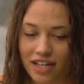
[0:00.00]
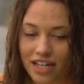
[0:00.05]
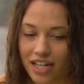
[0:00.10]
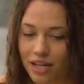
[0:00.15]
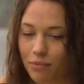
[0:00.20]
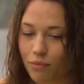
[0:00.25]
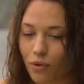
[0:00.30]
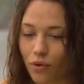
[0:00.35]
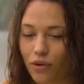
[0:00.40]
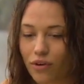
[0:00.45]

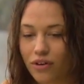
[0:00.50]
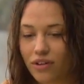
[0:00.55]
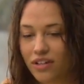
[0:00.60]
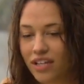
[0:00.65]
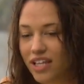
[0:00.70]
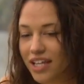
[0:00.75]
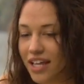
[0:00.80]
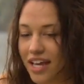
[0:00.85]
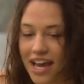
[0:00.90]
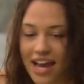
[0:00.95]

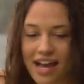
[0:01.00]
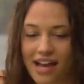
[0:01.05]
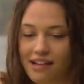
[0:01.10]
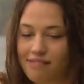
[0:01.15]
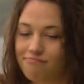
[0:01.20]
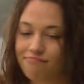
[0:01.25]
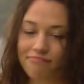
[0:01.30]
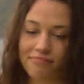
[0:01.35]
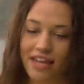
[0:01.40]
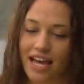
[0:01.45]
immoral,
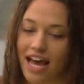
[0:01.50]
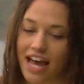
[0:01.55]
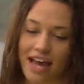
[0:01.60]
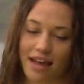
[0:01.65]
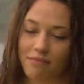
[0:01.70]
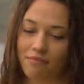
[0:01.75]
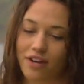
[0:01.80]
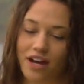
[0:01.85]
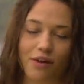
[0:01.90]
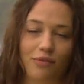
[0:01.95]

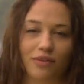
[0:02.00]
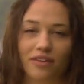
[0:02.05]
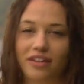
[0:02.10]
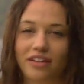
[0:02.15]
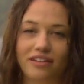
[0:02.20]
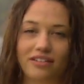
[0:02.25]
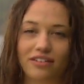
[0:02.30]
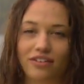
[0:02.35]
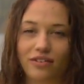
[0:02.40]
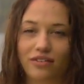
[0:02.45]
I'm not
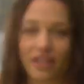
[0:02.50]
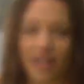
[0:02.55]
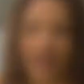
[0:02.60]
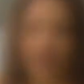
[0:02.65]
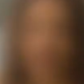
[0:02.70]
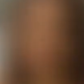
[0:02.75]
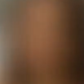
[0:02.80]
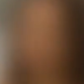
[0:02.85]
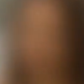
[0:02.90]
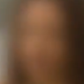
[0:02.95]
willing to do that.